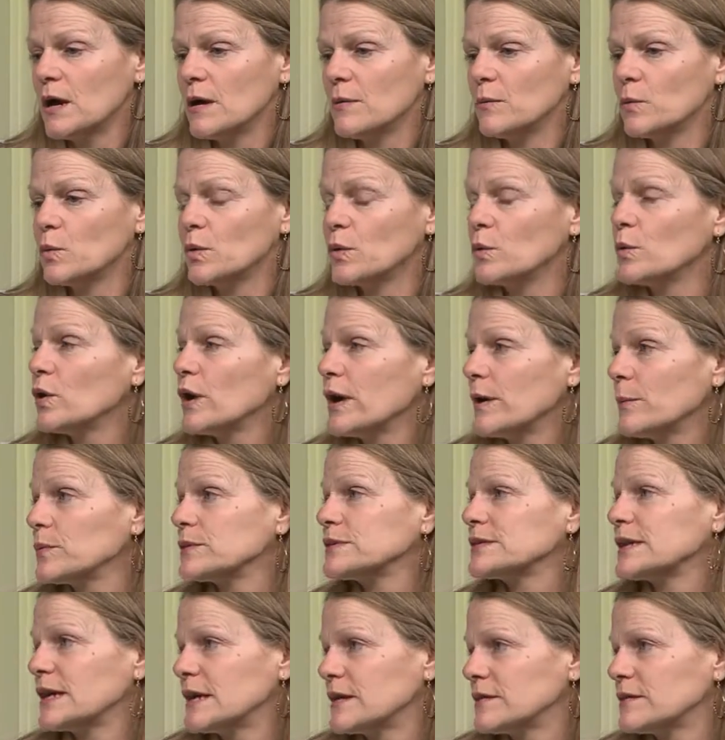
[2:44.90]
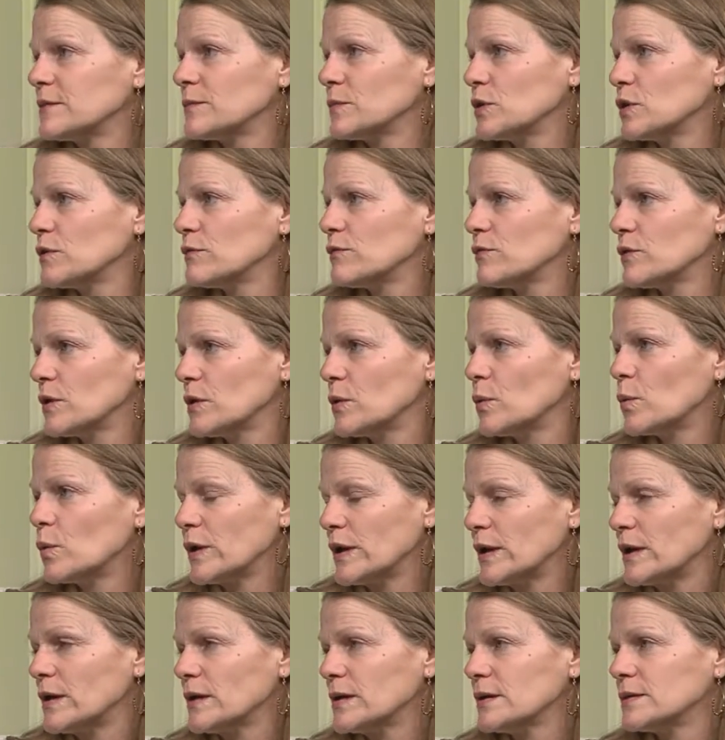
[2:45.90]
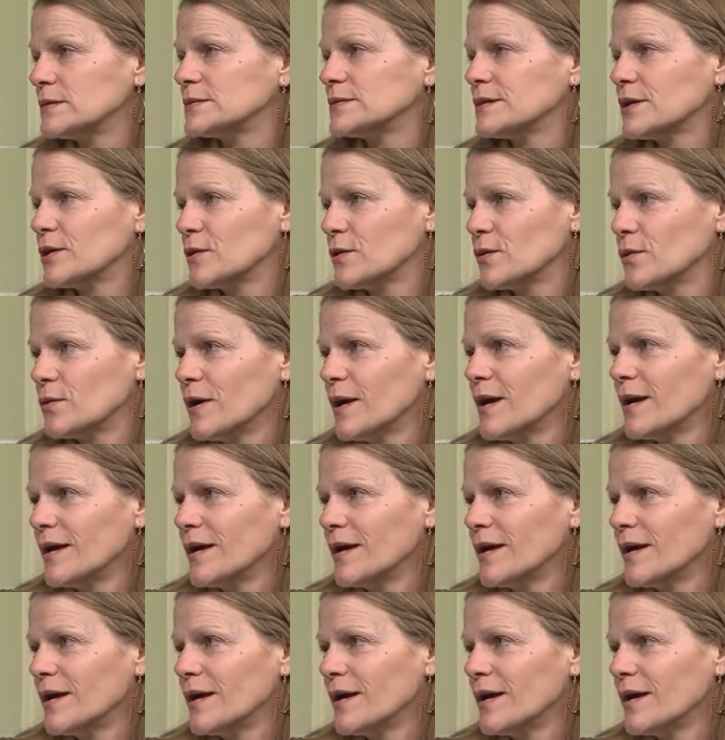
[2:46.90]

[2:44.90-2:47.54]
we were able to get them here for a week. And so